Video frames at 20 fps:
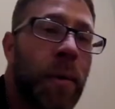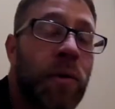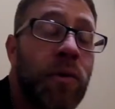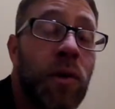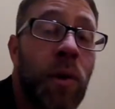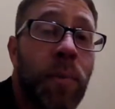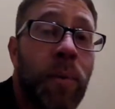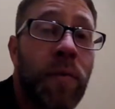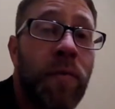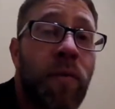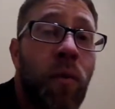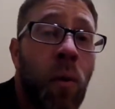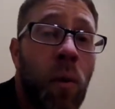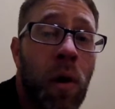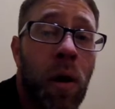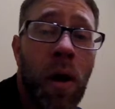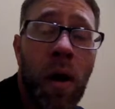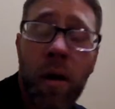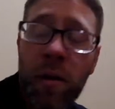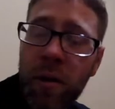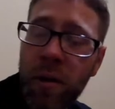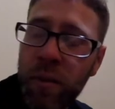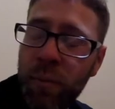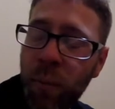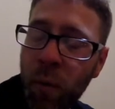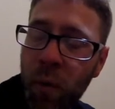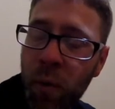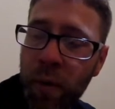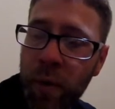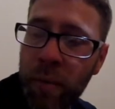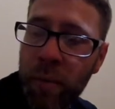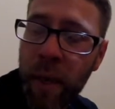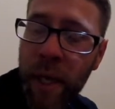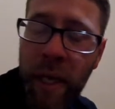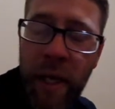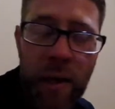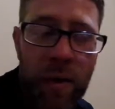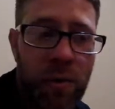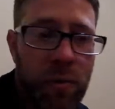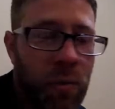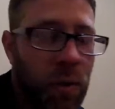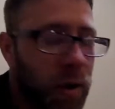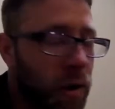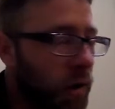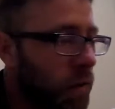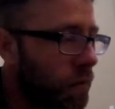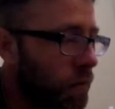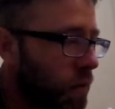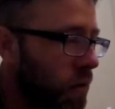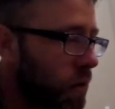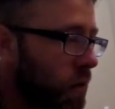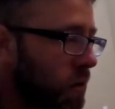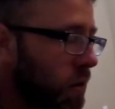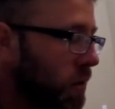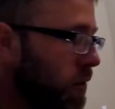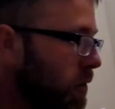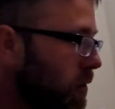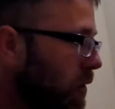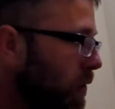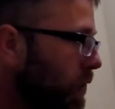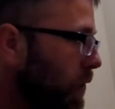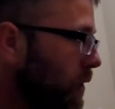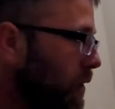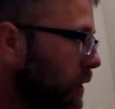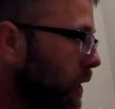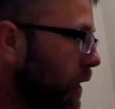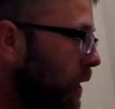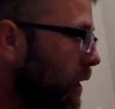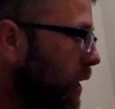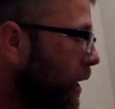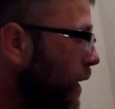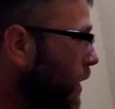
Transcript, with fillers: I was up at four o'clock this morning, man. I was working on vlogs and stuff like that.